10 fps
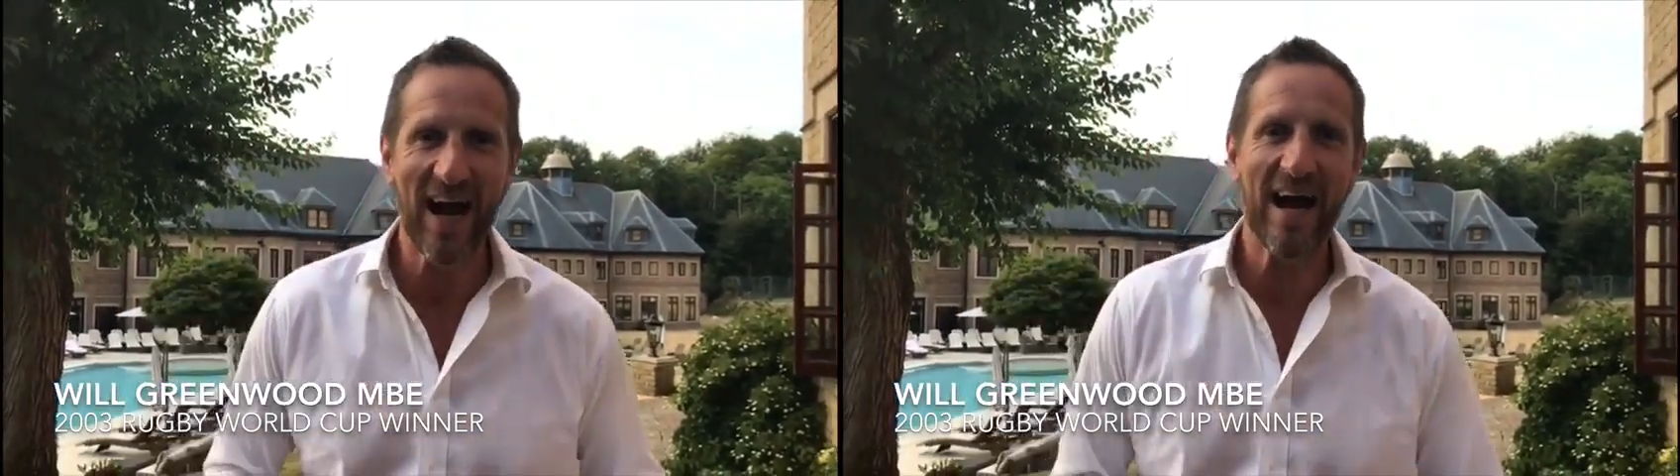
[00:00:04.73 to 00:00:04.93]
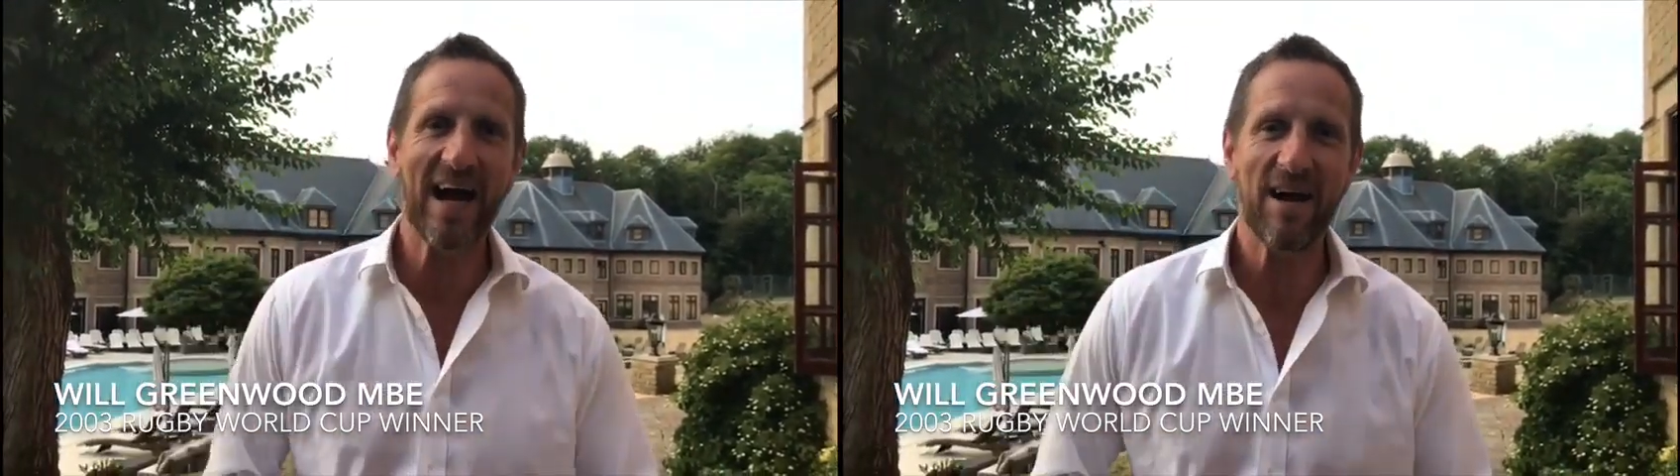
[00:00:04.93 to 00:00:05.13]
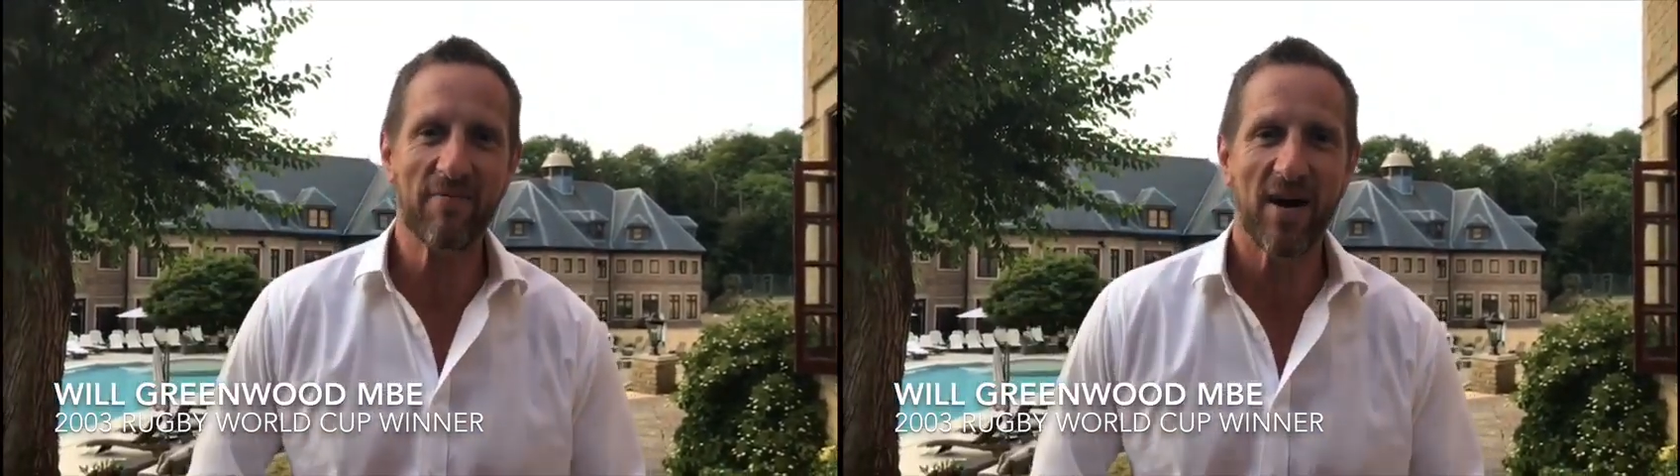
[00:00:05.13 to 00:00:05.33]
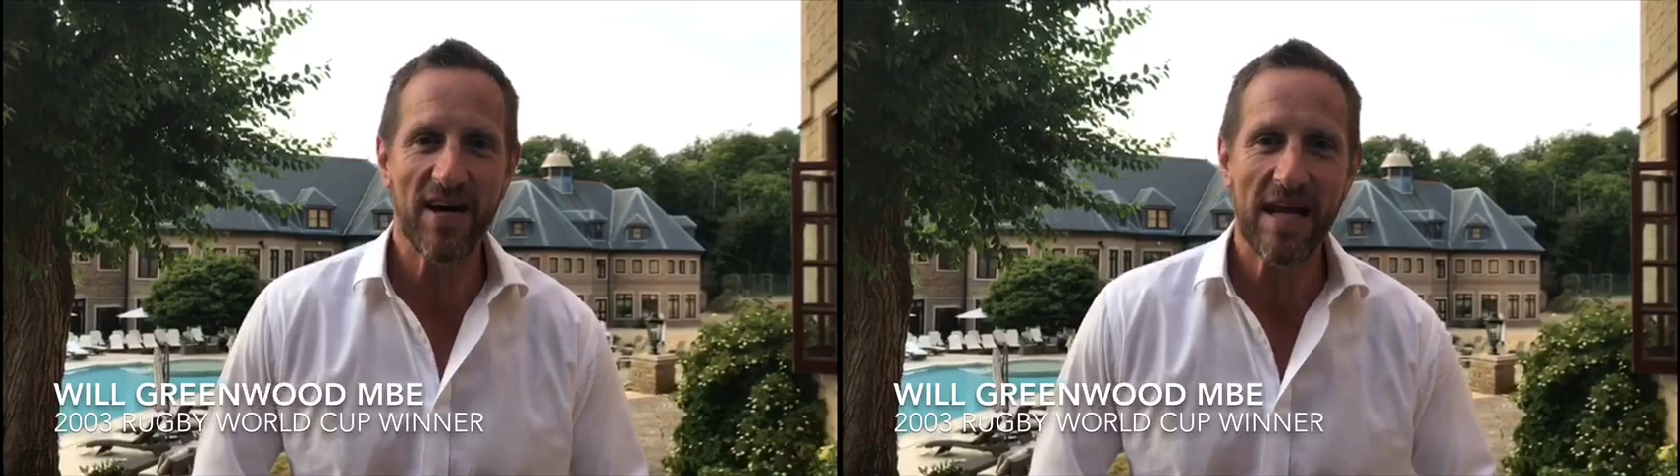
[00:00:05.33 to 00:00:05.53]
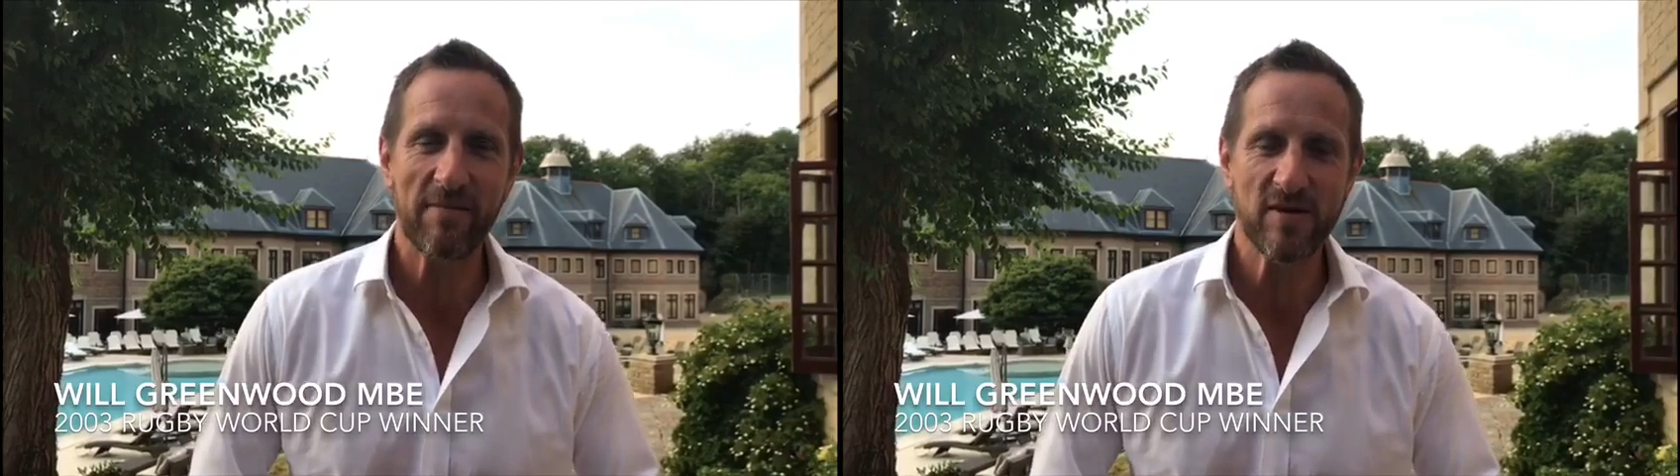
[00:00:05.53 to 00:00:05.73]

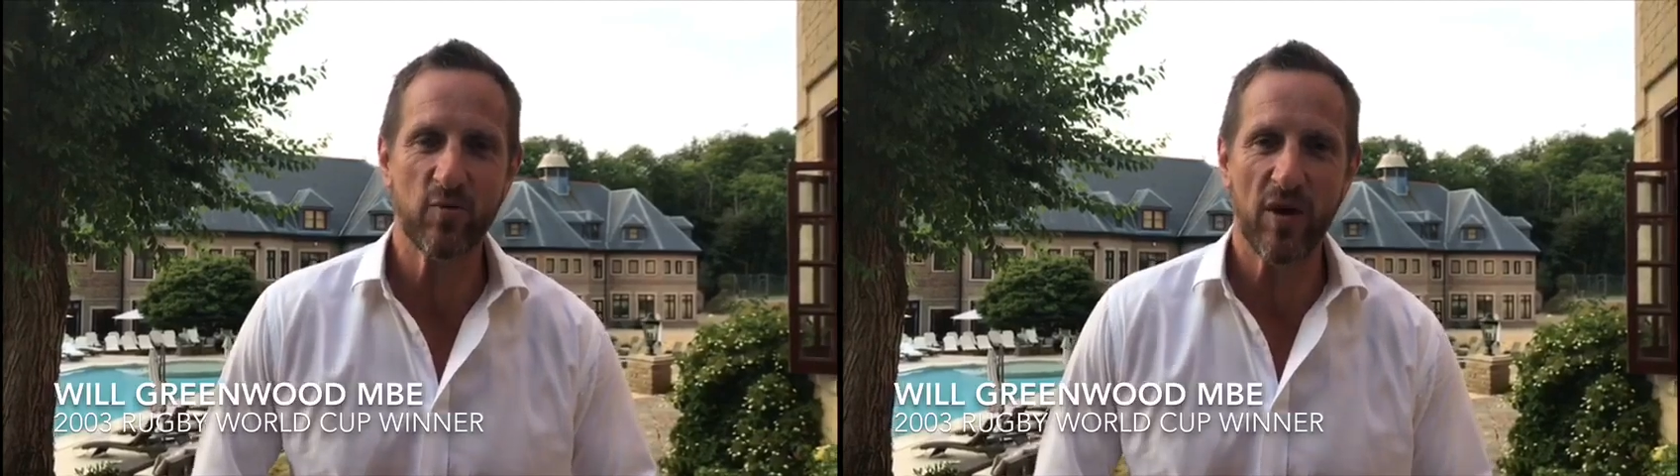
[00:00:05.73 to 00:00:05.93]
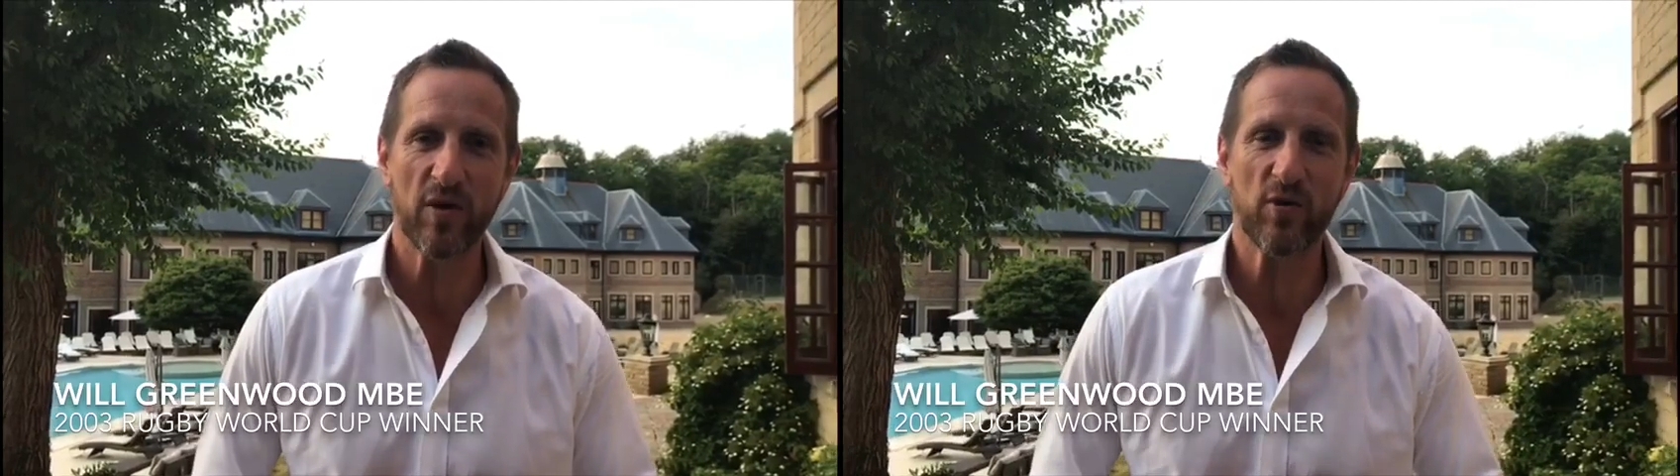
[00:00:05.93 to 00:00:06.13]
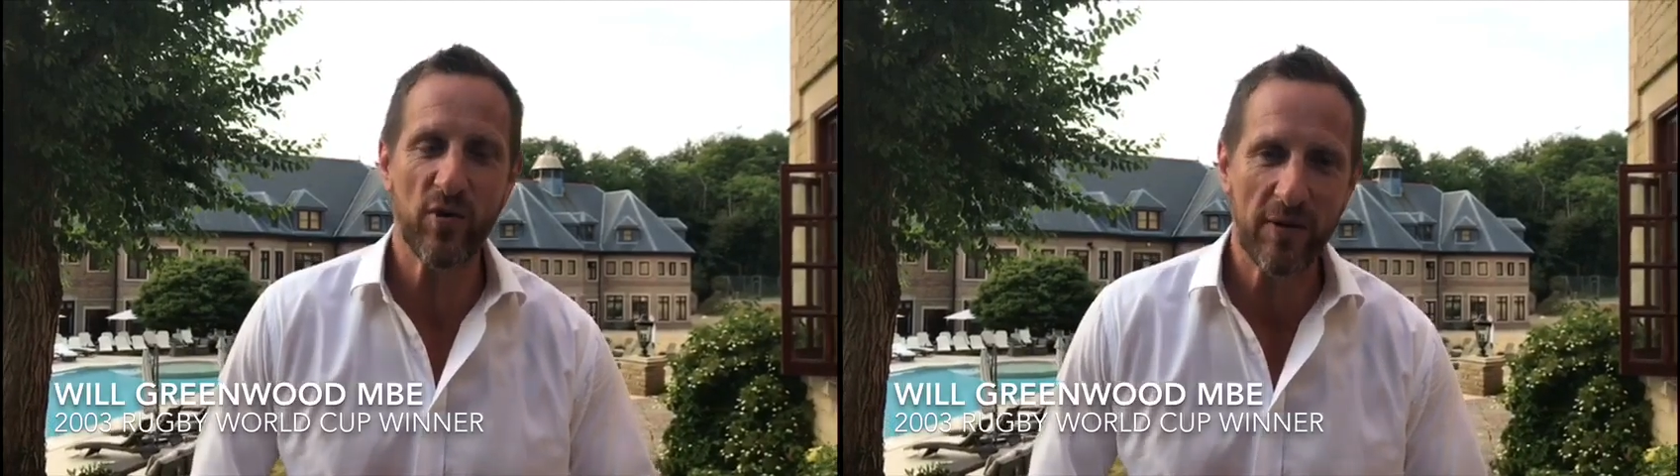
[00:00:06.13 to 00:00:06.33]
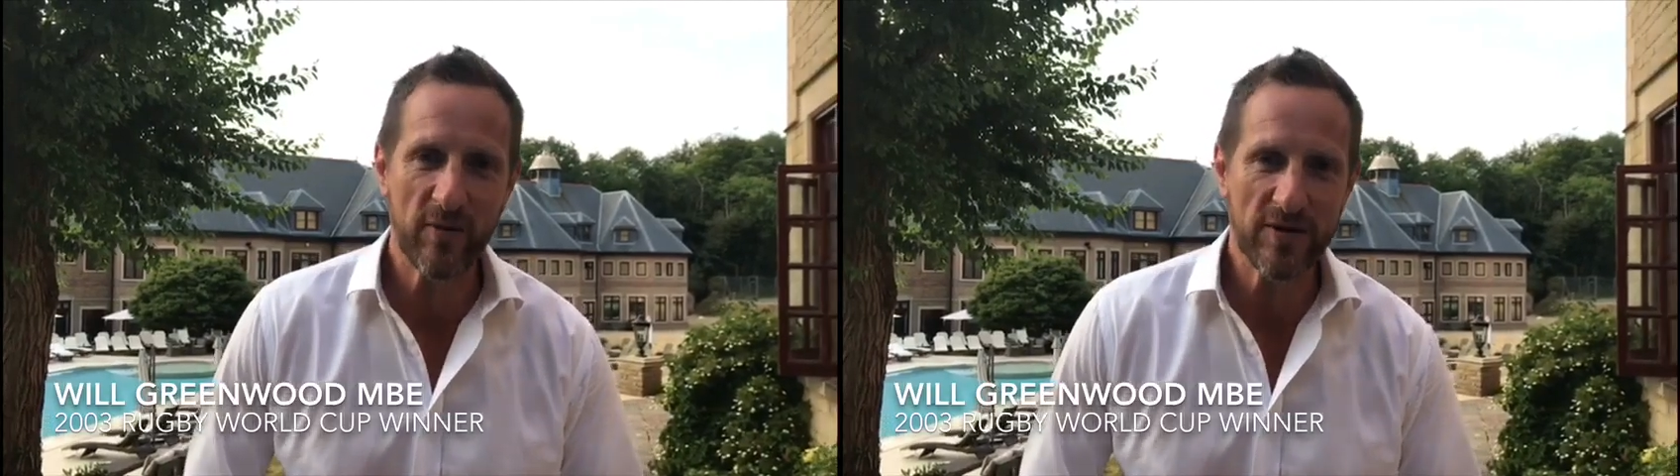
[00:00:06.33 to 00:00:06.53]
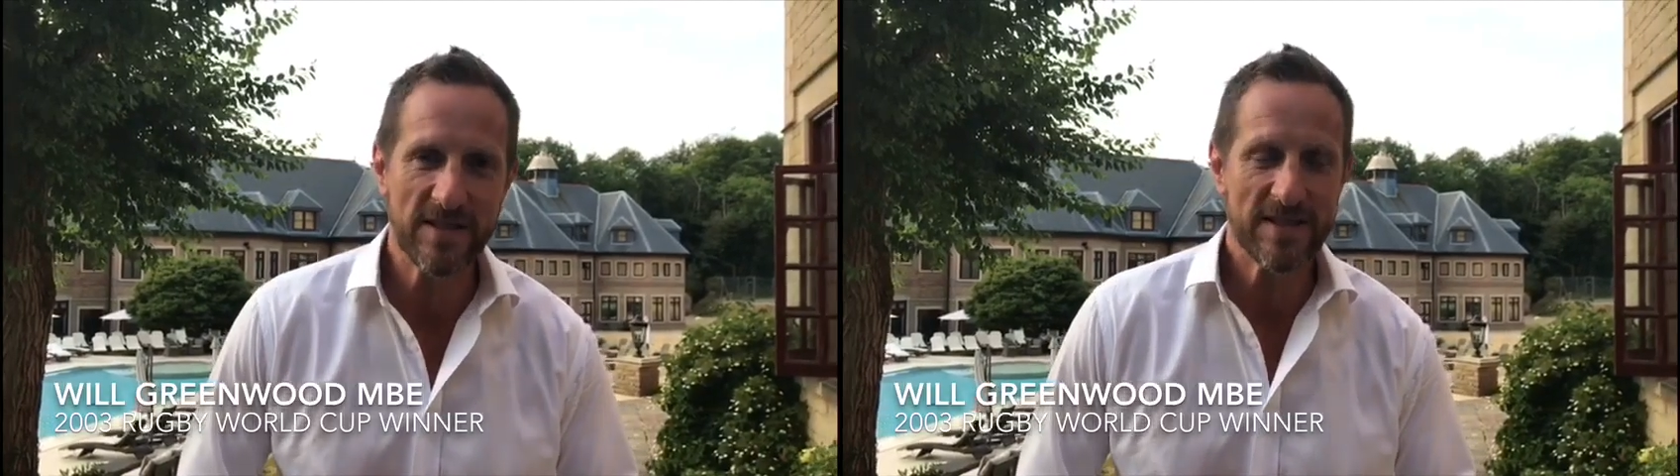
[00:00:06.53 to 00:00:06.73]
My name is Will
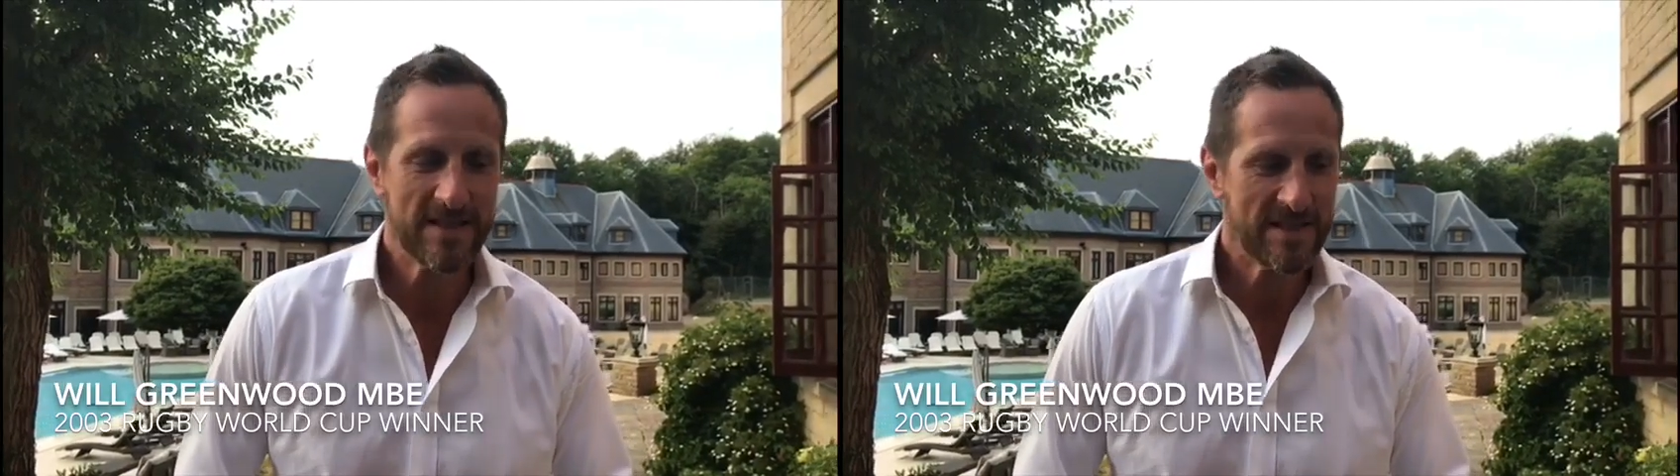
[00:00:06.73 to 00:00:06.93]
Greenwood.